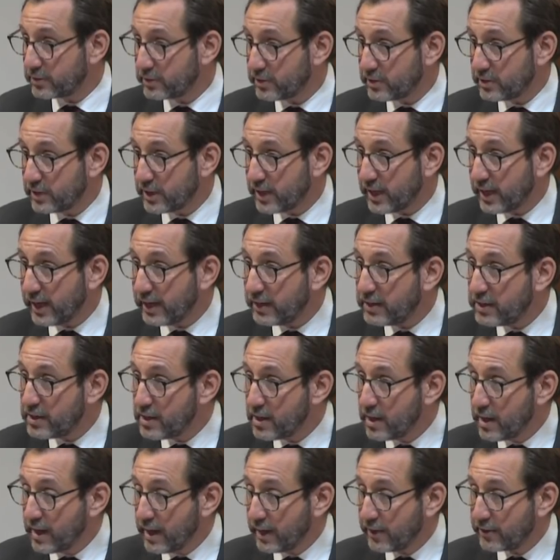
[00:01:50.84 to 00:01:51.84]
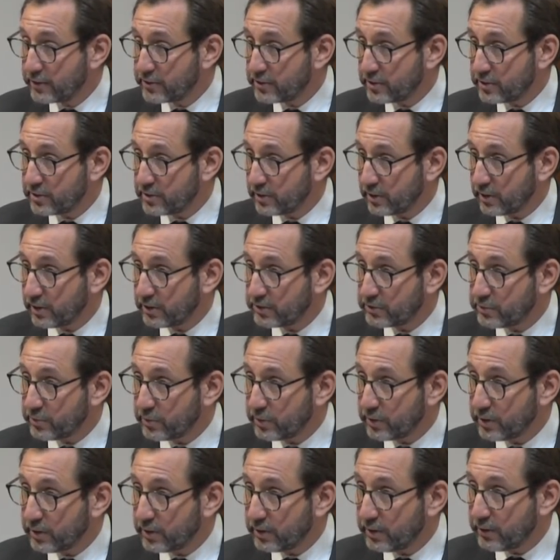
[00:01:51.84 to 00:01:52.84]
today and assisting us
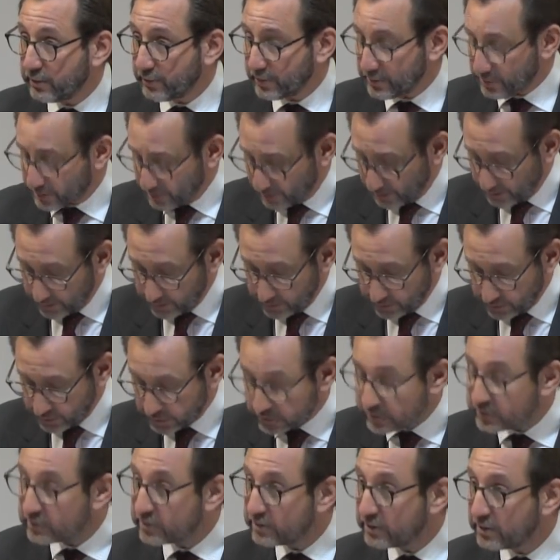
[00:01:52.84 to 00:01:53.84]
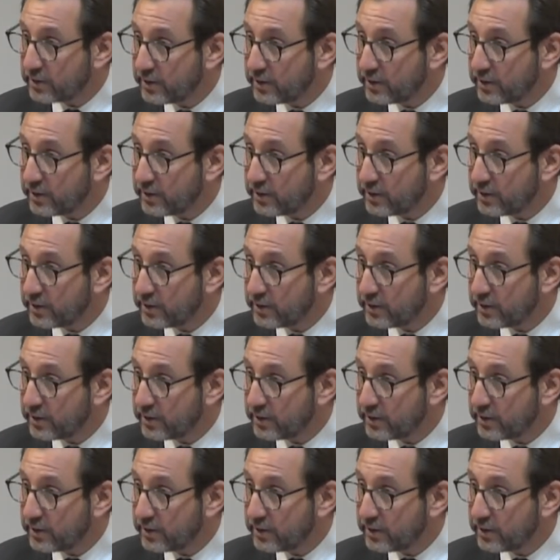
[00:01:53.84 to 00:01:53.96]
with our investigations. It